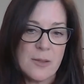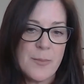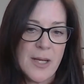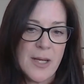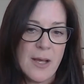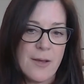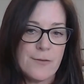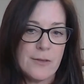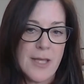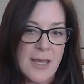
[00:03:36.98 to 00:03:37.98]
a little bit
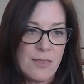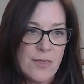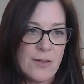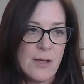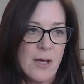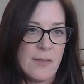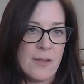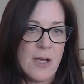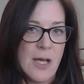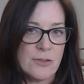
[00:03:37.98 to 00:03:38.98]
of length
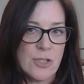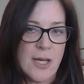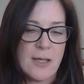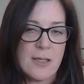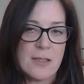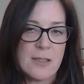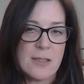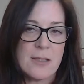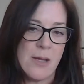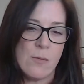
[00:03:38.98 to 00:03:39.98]
on the
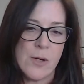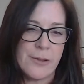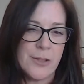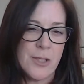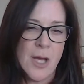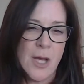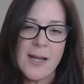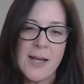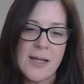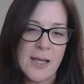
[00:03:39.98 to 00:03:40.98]
contracts. We're
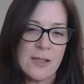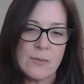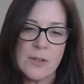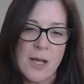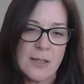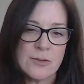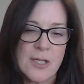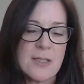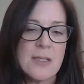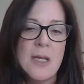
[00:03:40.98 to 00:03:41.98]
not at annual
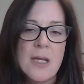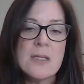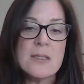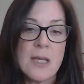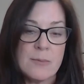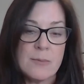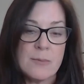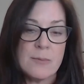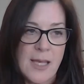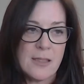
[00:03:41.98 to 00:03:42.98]
contracts.
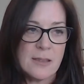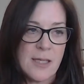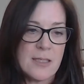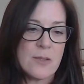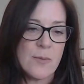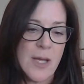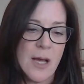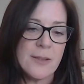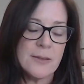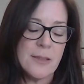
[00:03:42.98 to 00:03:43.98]
Some dedicated lanes
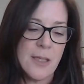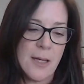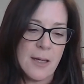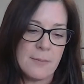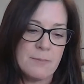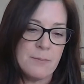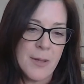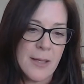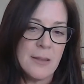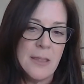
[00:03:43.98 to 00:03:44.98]
we are,
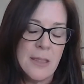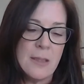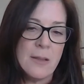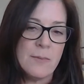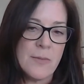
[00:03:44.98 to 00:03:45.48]
but